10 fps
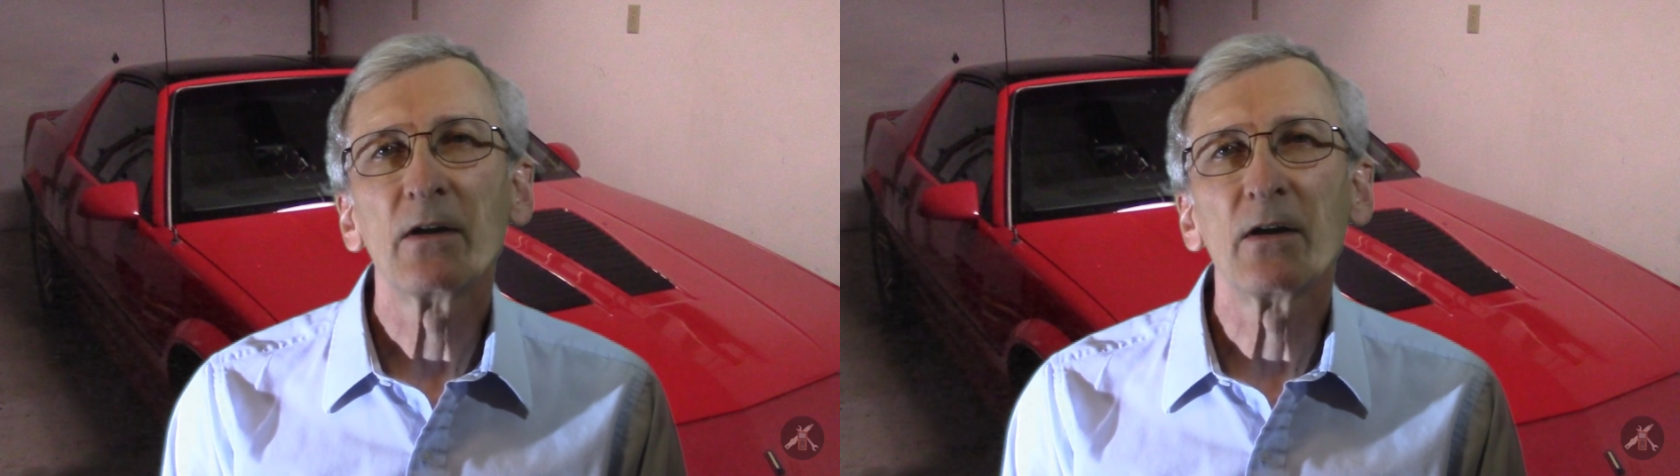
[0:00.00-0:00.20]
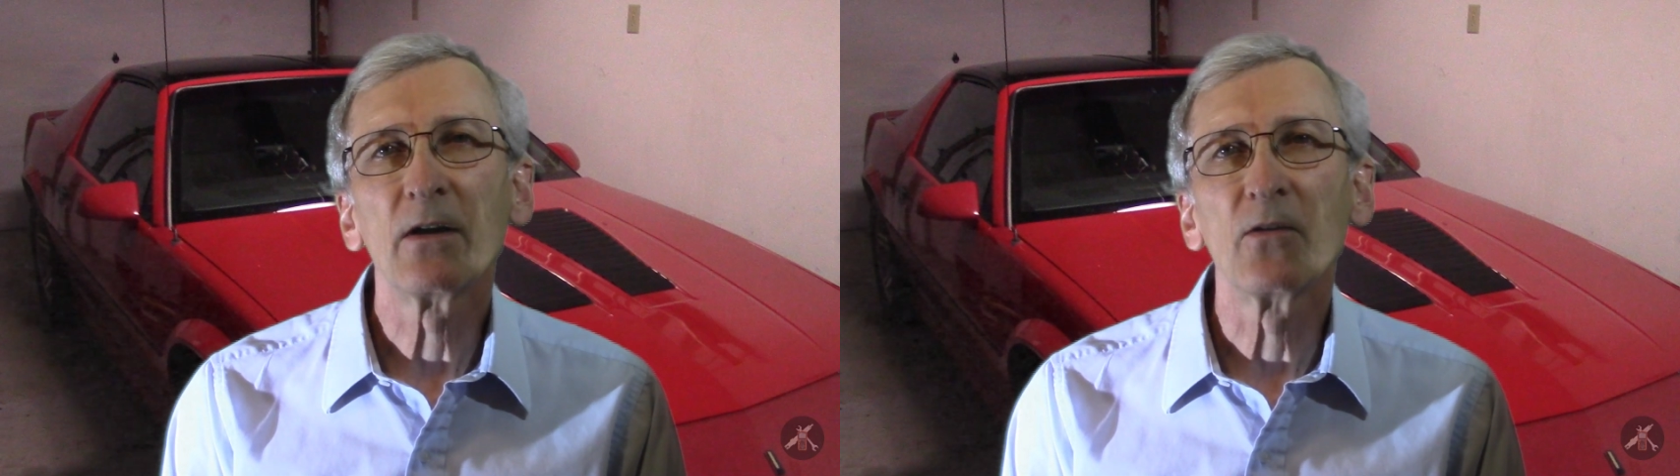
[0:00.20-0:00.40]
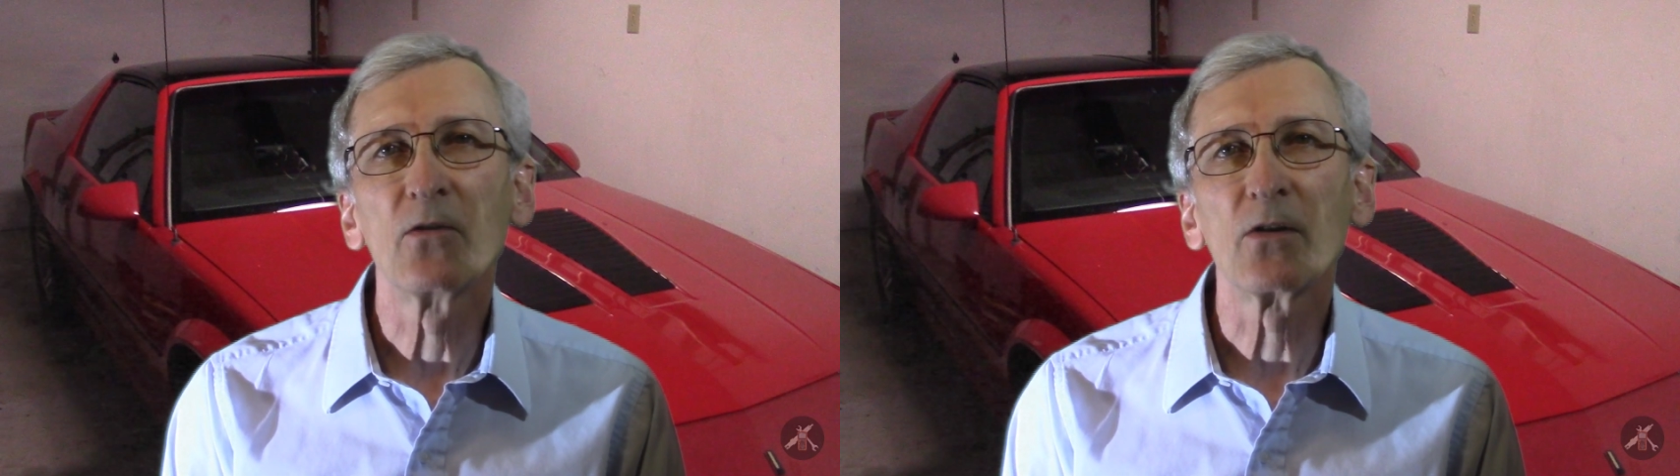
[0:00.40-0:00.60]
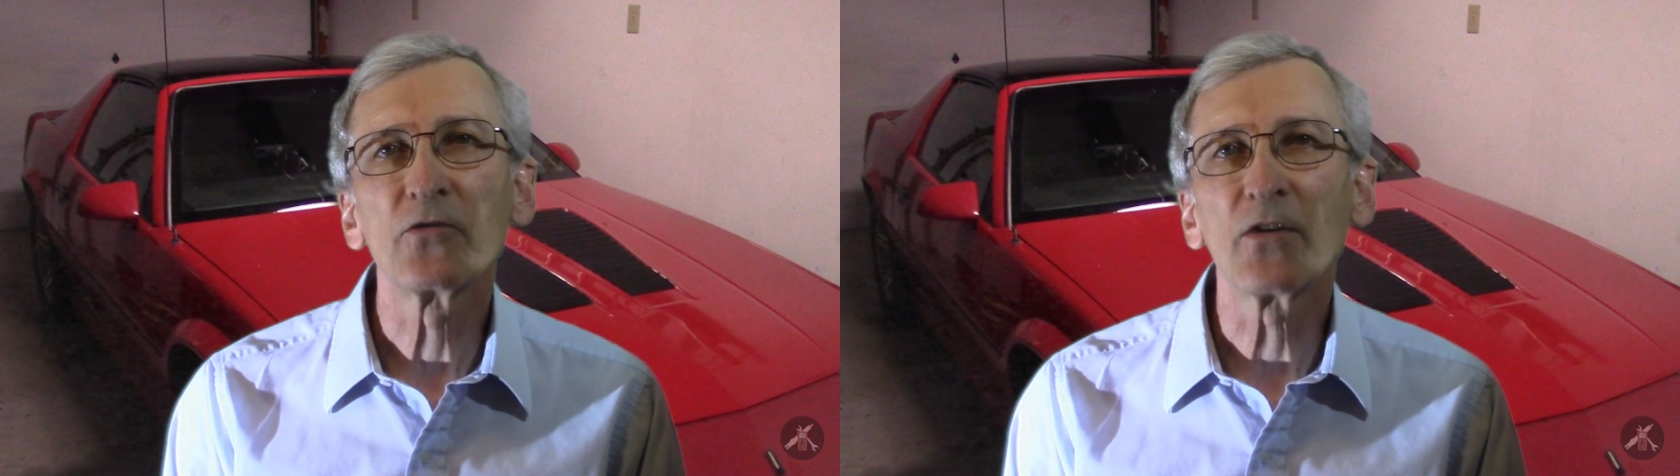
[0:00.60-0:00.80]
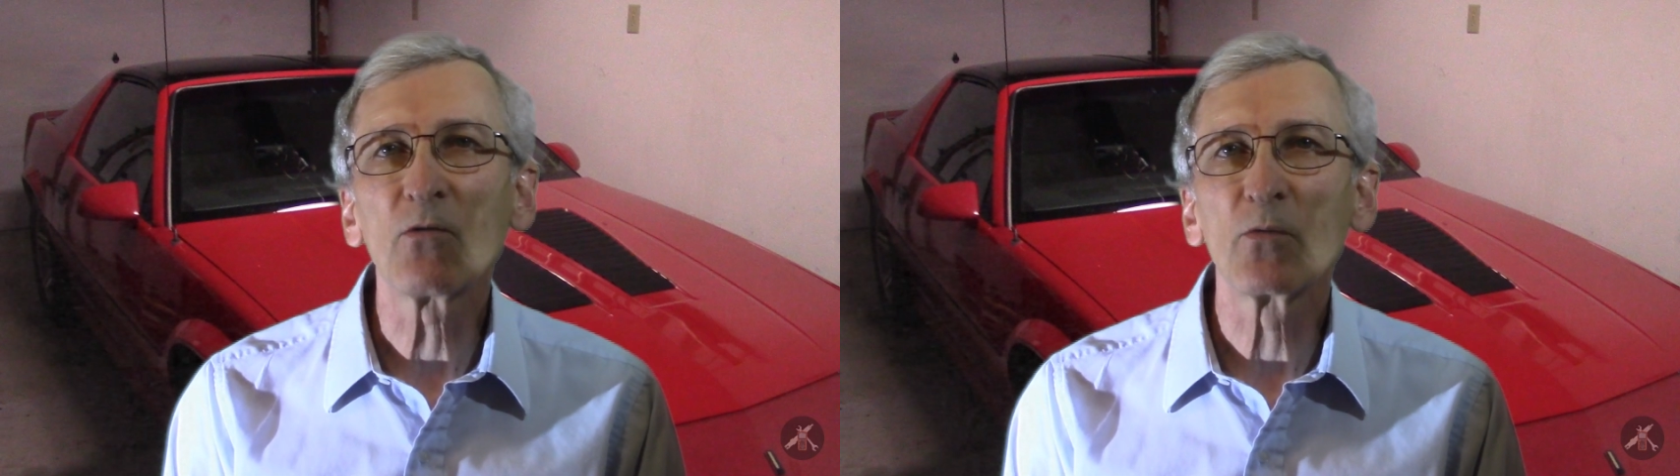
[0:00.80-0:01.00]
There are
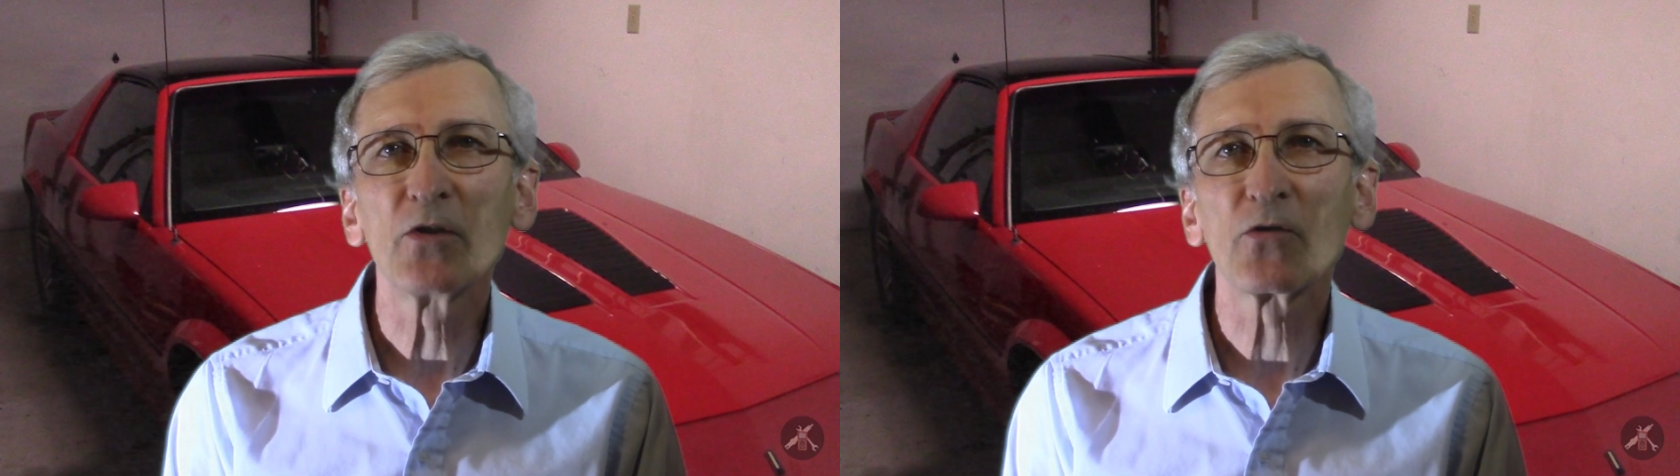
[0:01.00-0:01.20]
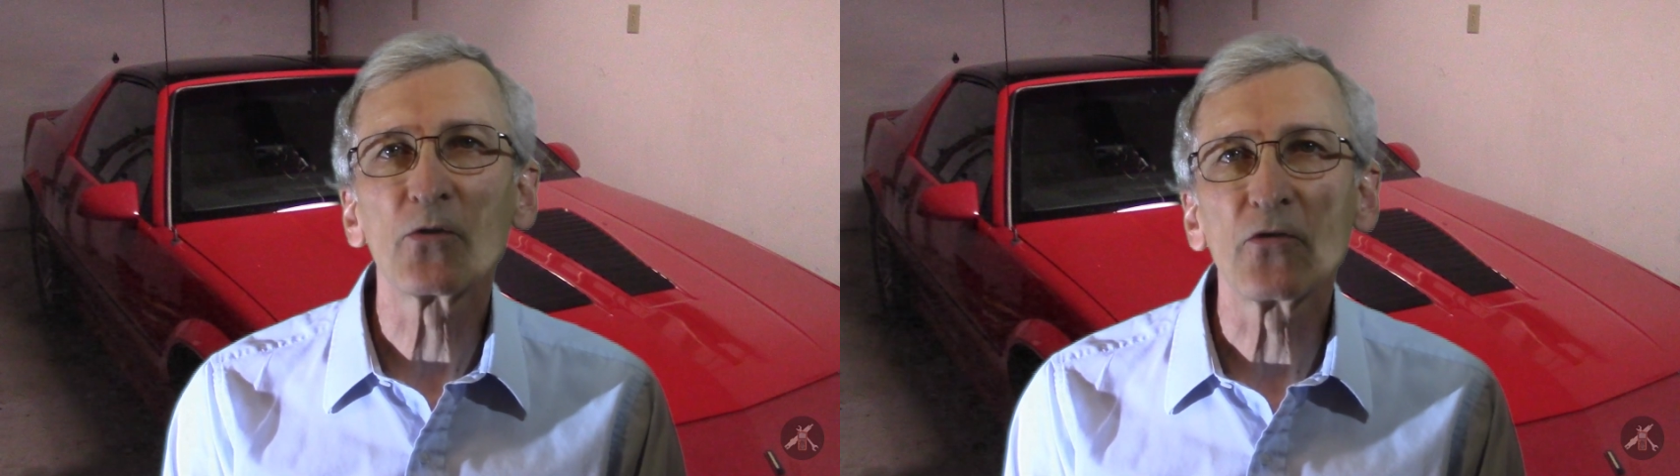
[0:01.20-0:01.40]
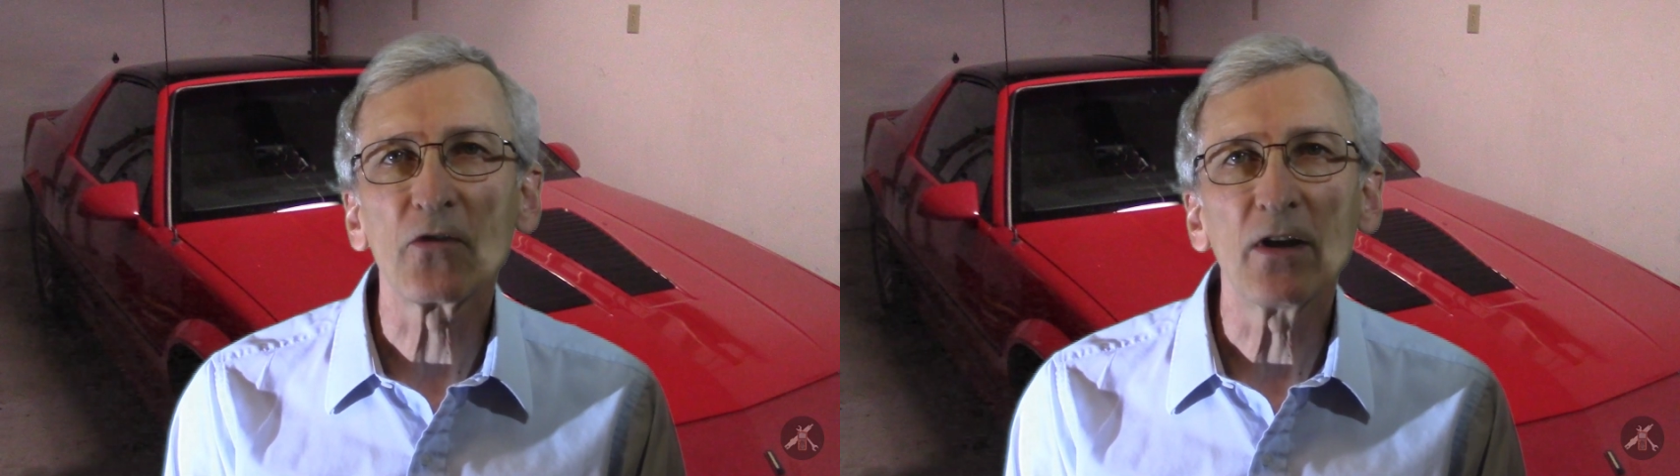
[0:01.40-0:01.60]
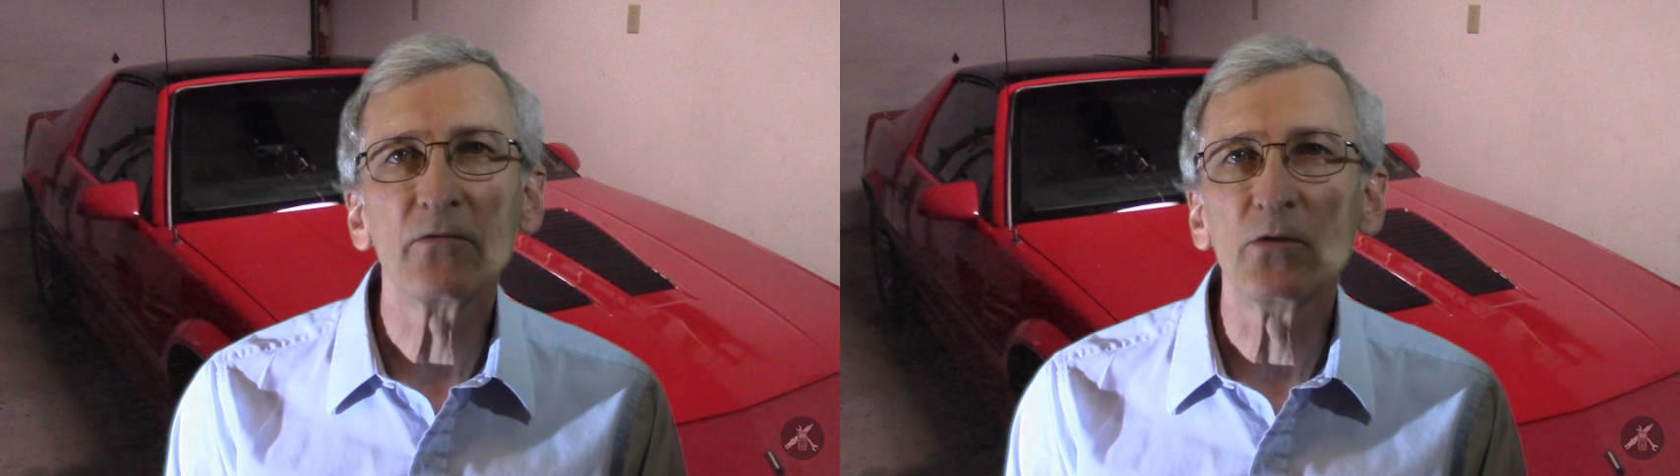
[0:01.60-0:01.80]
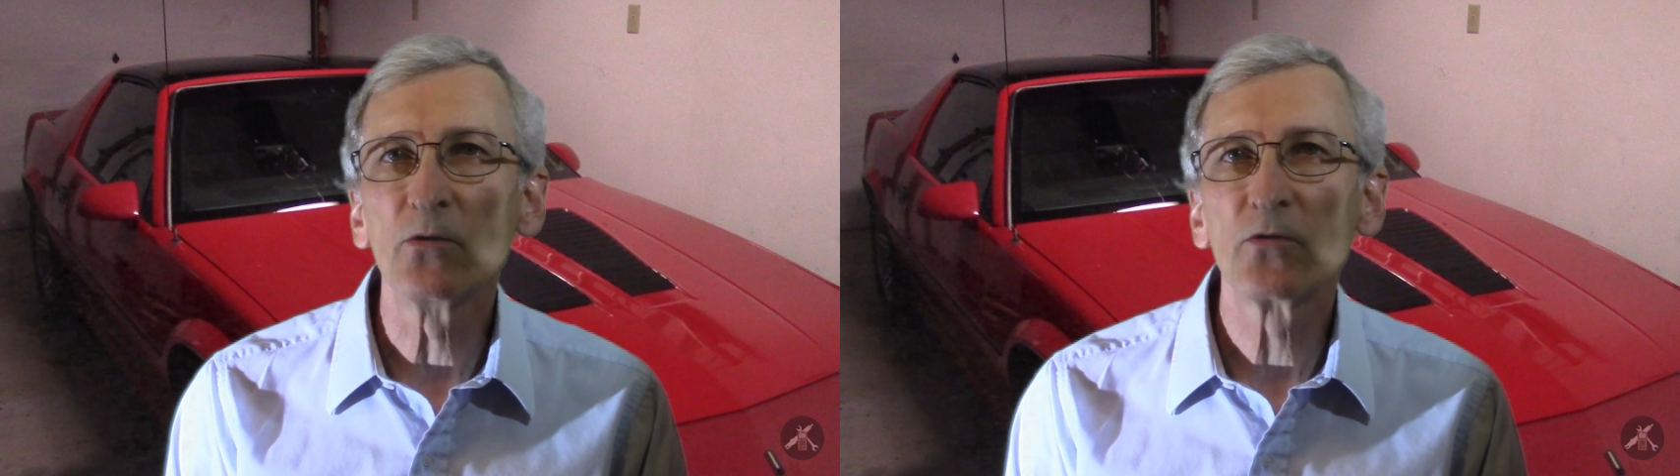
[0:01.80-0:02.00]
several resources
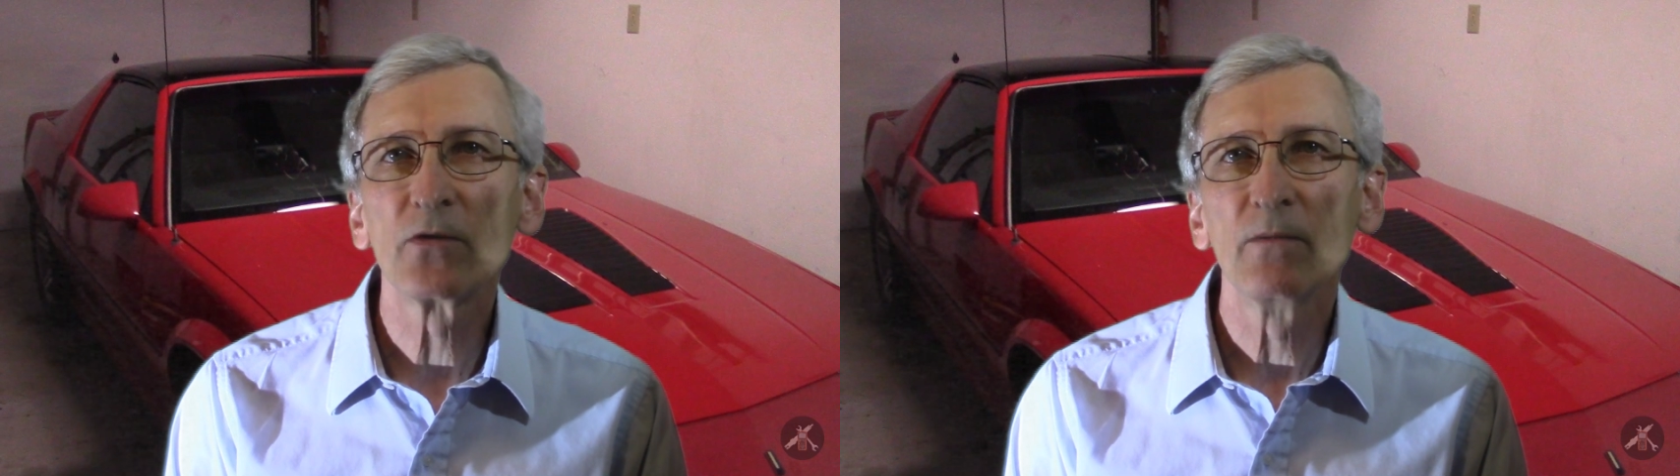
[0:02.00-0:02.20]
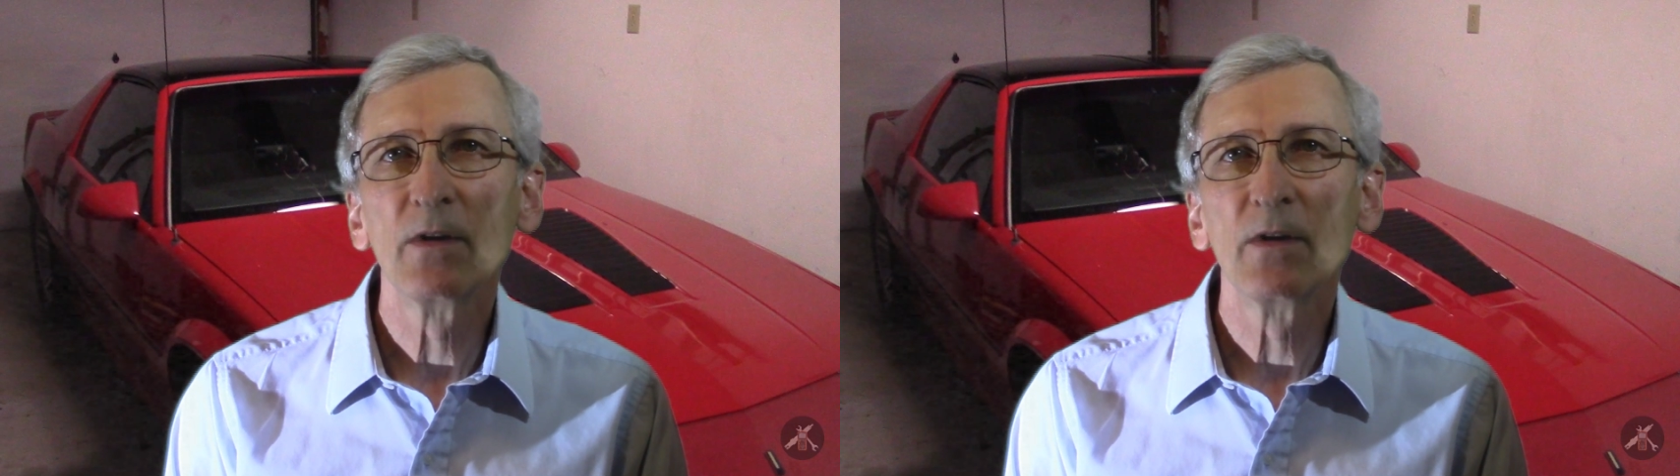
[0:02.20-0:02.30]
I've used